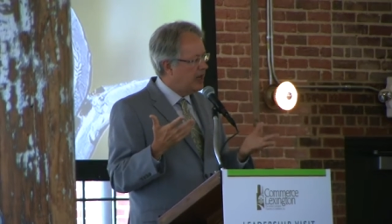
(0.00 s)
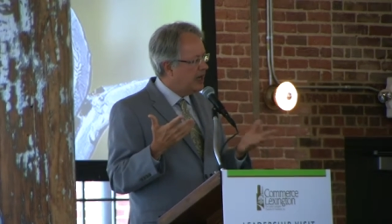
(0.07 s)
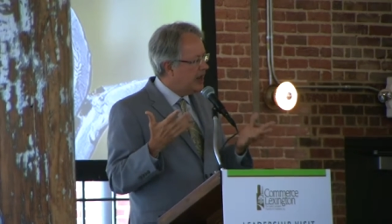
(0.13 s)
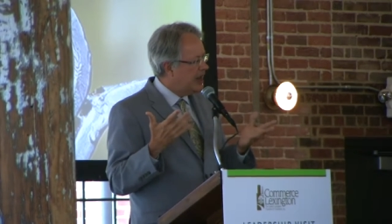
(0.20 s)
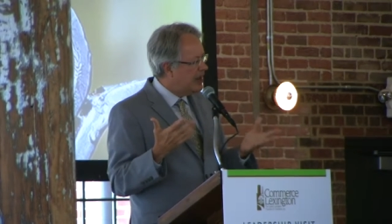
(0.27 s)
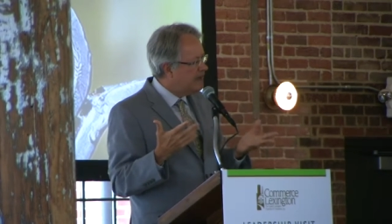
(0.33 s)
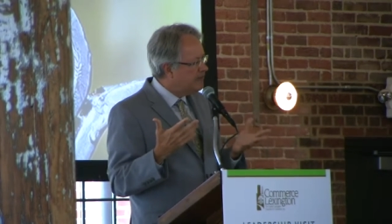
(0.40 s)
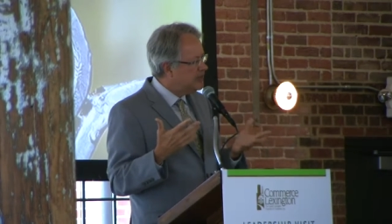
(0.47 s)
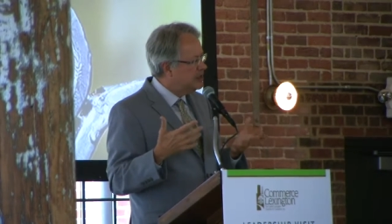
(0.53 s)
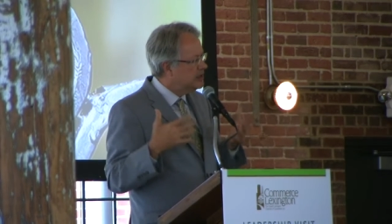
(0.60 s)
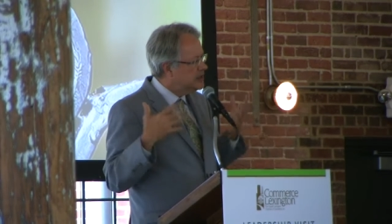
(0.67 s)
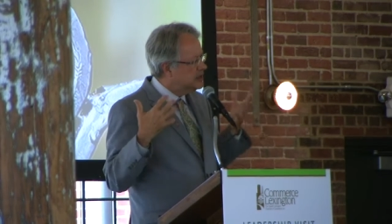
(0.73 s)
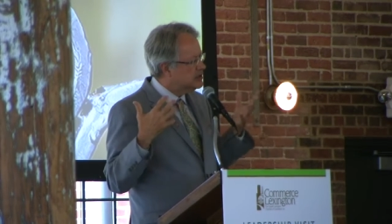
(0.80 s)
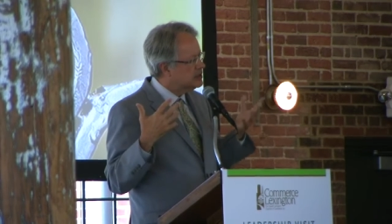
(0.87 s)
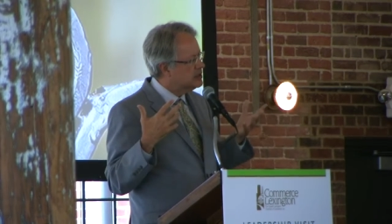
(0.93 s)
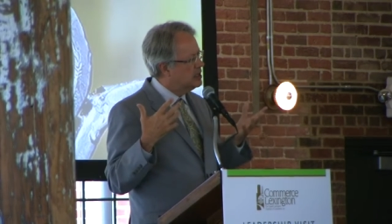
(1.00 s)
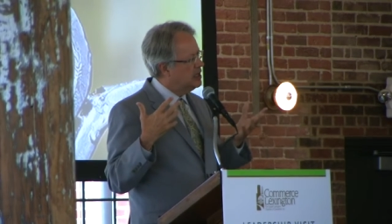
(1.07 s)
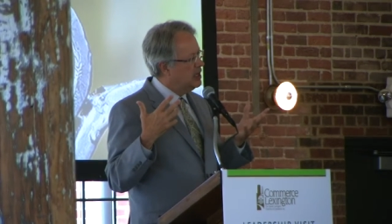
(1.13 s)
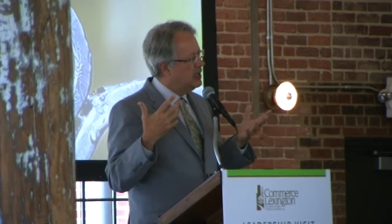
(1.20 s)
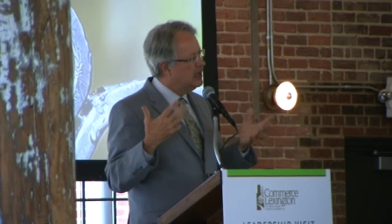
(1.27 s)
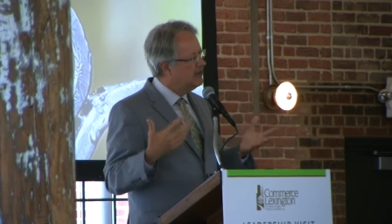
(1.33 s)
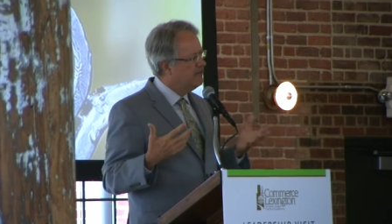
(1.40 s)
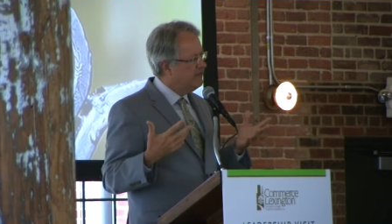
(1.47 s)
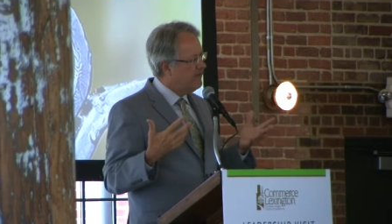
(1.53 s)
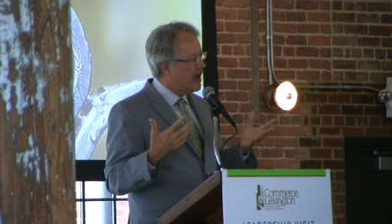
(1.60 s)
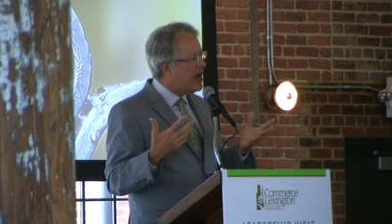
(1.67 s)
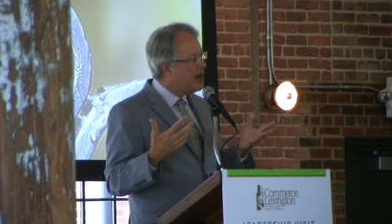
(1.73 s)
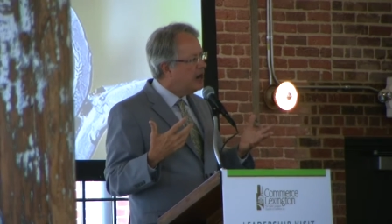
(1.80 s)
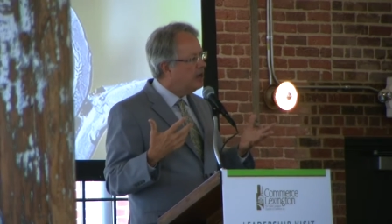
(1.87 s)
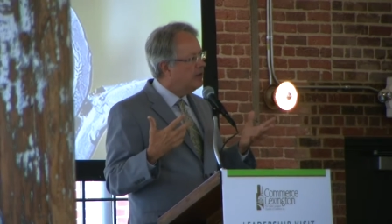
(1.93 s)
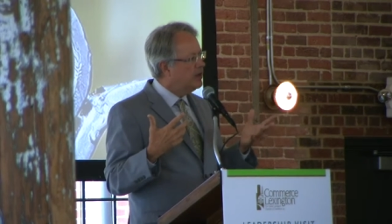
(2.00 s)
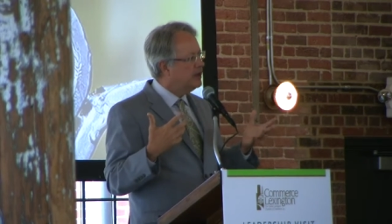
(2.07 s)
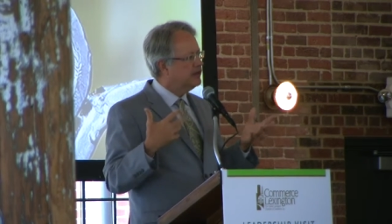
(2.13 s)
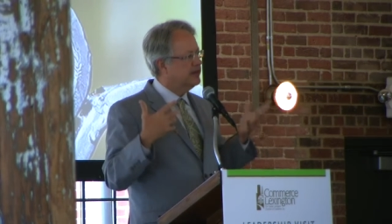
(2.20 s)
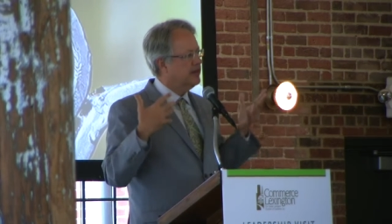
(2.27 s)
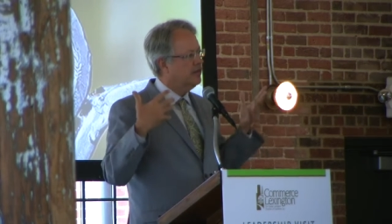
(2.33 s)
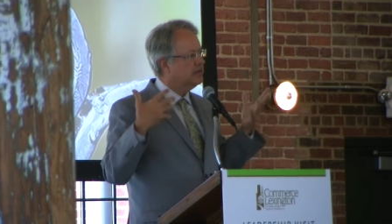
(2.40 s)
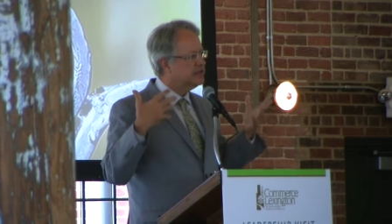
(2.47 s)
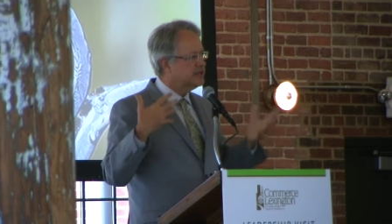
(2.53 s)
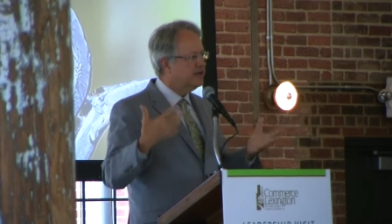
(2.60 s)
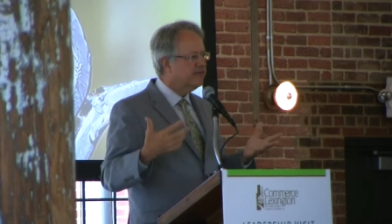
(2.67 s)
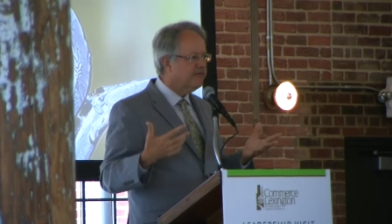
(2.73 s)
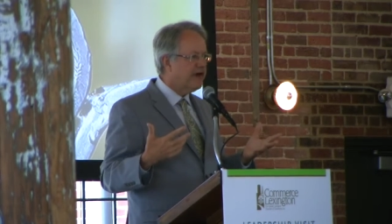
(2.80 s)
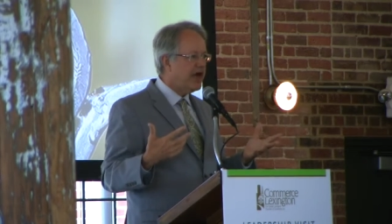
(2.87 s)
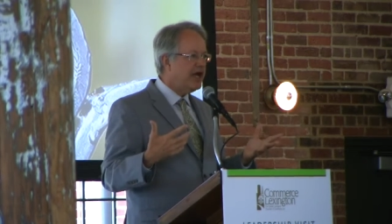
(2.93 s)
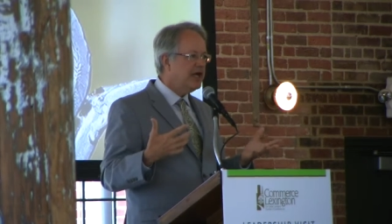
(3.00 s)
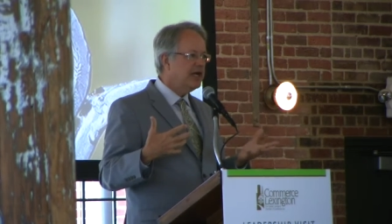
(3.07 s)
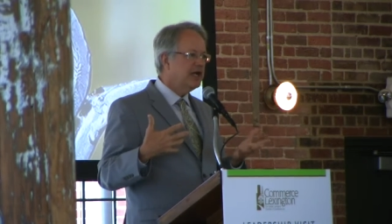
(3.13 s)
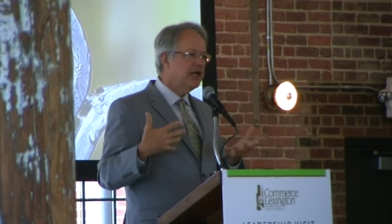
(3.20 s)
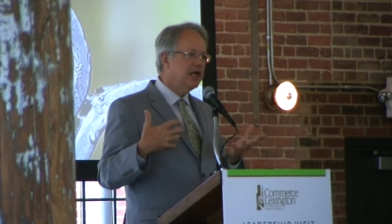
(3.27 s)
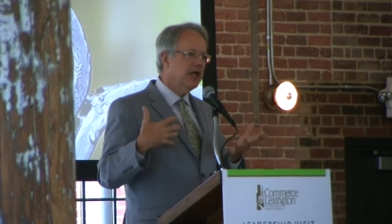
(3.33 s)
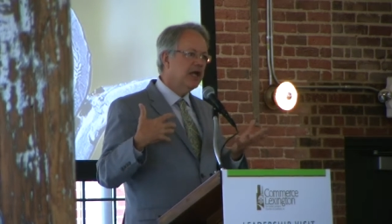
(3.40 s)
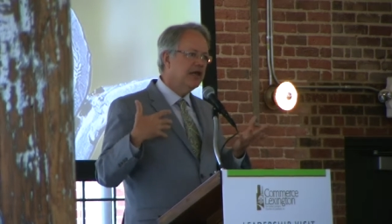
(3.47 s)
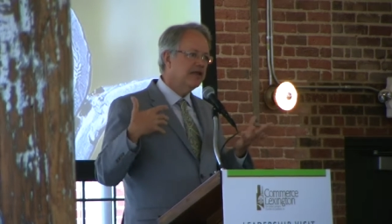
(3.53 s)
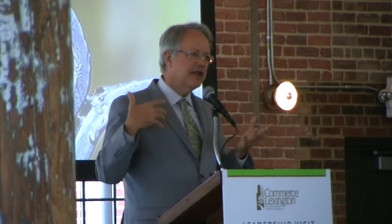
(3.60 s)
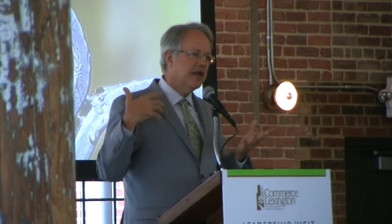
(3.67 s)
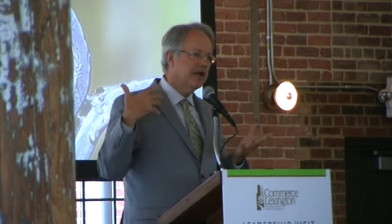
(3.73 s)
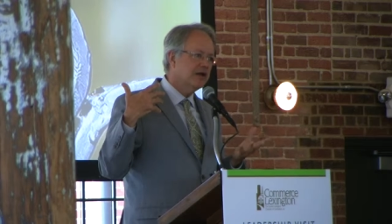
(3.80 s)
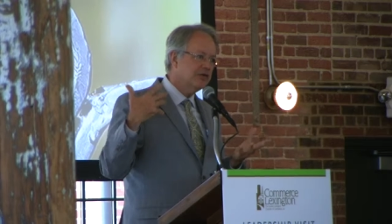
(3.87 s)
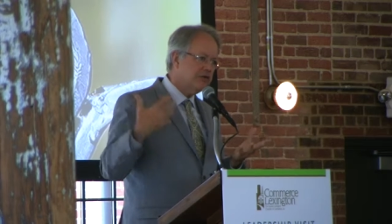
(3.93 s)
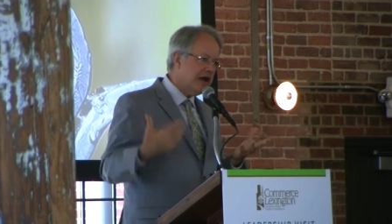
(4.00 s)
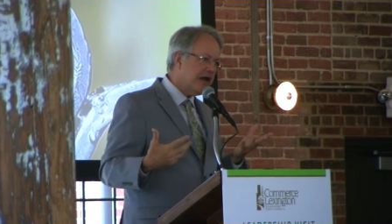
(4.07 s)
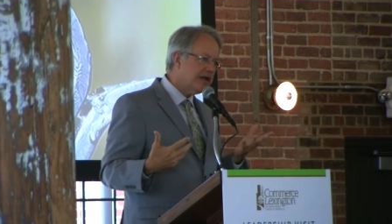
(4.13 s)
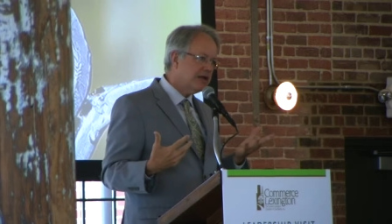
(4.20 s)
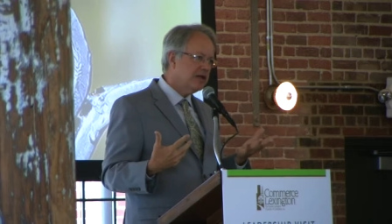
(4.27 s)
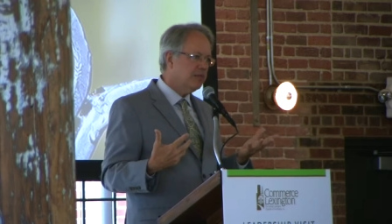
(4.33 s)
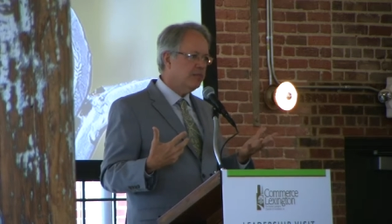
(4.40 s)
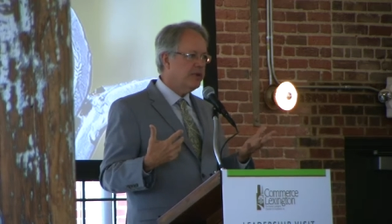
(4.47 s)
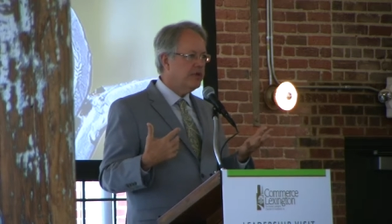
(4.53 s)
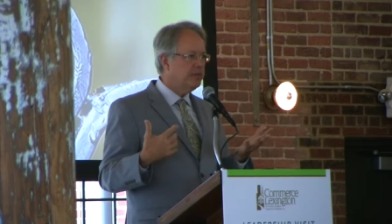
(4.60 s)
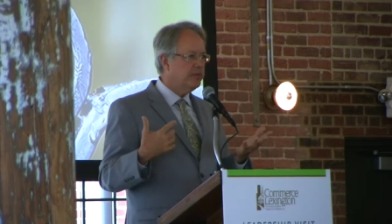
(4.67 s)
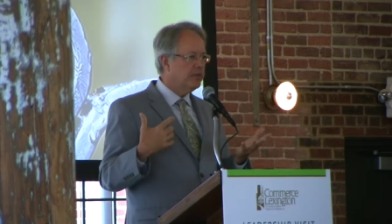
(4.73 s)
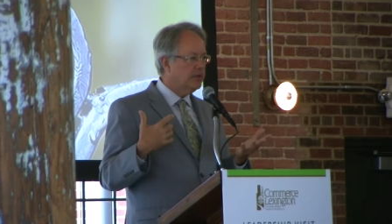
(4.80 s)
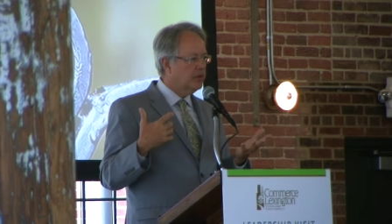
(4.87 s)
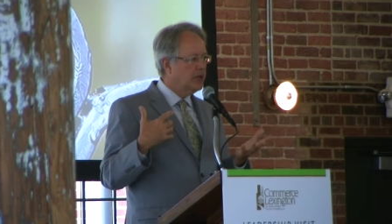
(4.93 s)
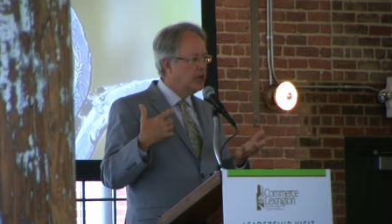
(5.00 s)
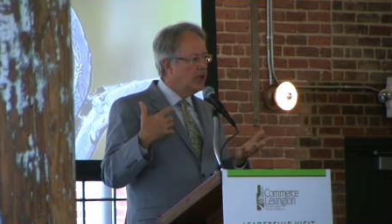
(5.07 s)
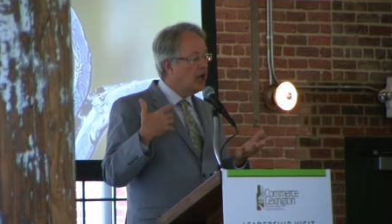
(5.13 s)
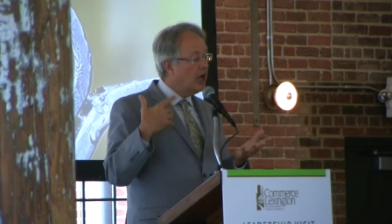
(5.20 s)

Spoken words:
having this environment that was inviting and that attracted people,